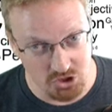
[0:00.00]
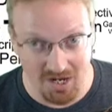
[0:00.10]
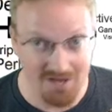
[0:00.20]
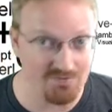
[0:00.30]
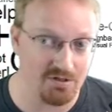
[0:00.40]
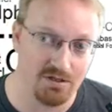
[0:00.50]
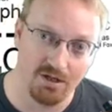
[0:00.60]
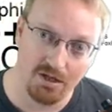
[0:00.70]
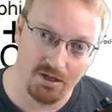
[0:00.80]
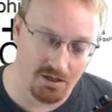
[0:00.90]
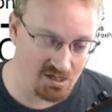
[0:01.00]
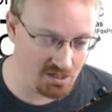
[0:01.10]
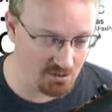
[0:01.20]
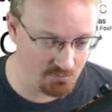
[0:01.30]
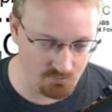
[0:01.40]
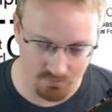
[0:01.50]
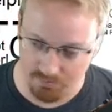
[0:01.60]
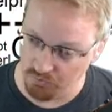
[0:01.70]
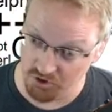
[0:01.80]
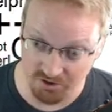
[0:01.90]
Java?
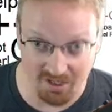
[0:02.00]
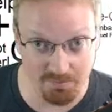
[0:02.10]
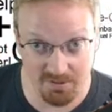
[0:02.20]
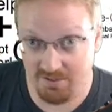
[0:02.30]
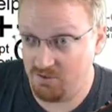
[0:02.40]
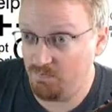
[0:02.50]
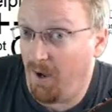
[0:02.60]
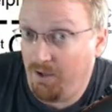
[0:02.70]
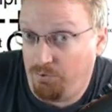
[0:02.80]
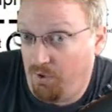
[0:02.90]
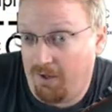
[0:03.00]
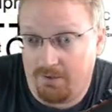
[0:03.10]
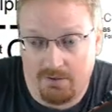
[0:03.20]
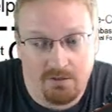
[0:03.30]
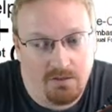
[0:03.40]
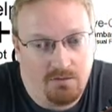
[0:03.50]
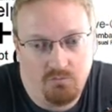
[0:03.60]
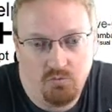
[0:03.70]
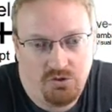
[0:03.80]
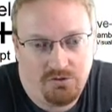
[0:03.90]
Would you like me to do
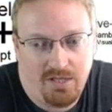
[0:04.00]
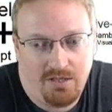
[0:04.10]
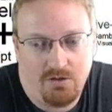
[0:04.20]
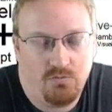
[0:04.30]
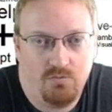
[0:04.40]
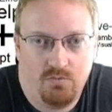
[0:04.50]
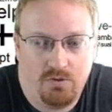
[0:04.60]
Python? Would you like, you know,